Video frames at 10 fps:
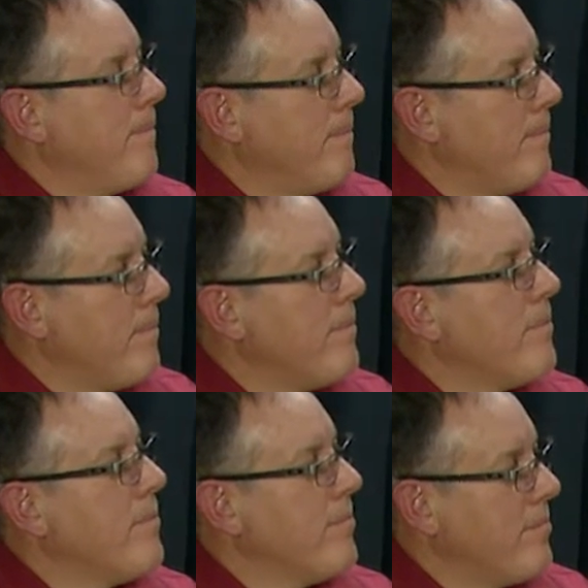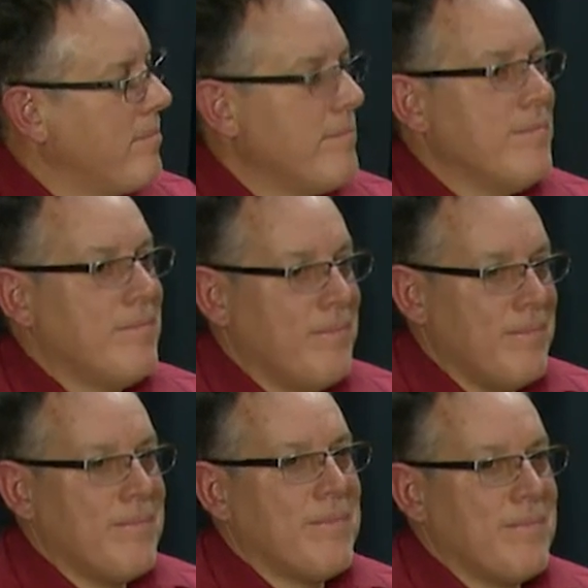
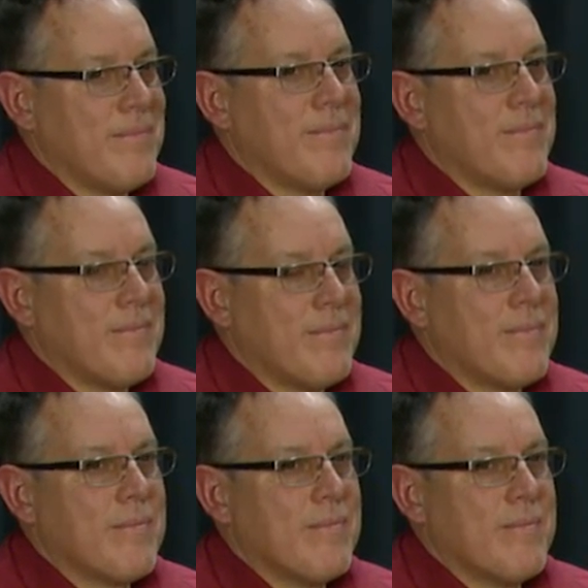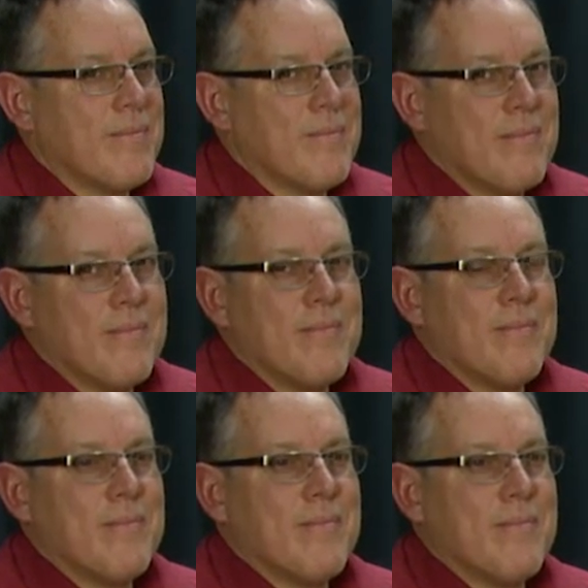
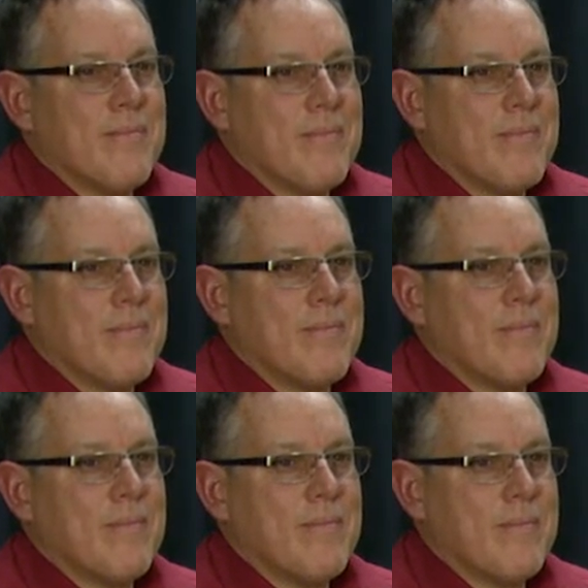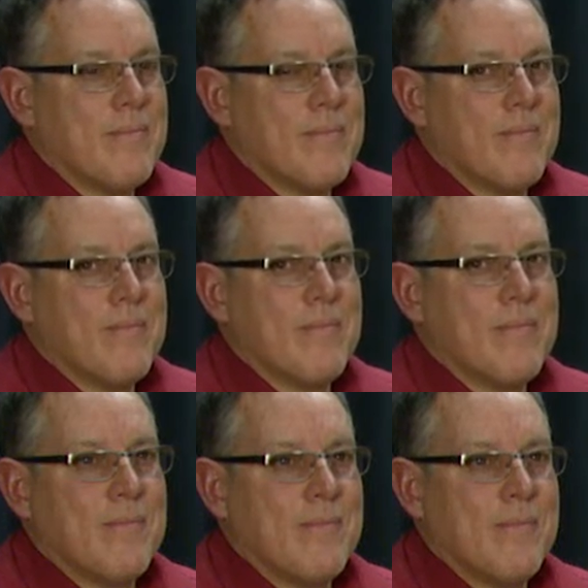
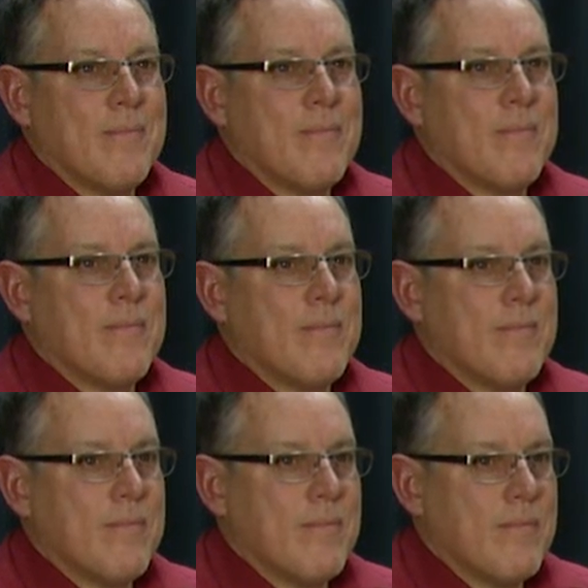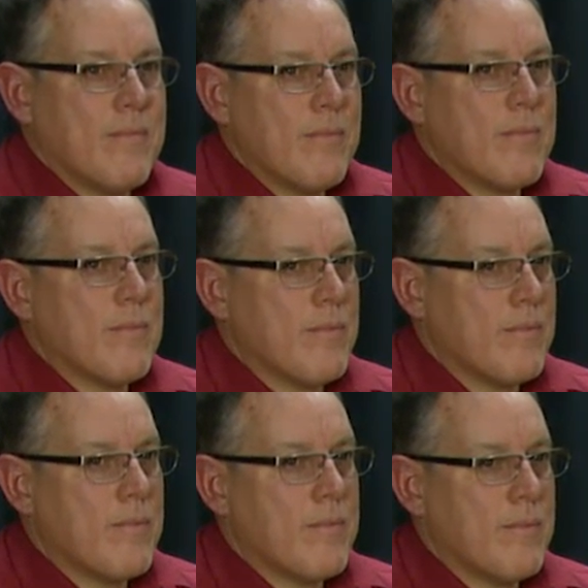
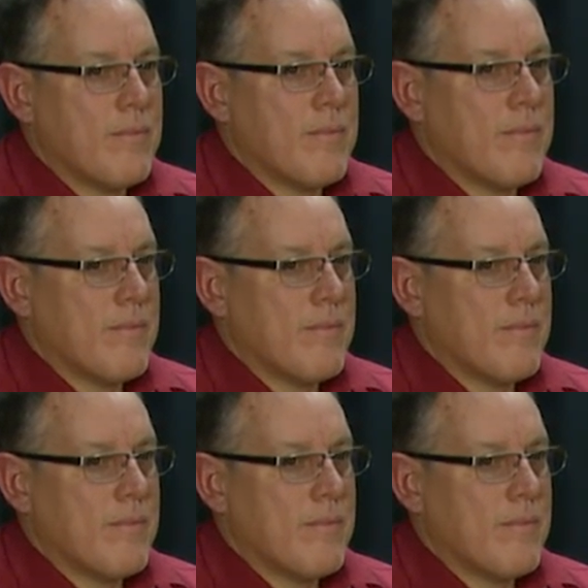[no speech]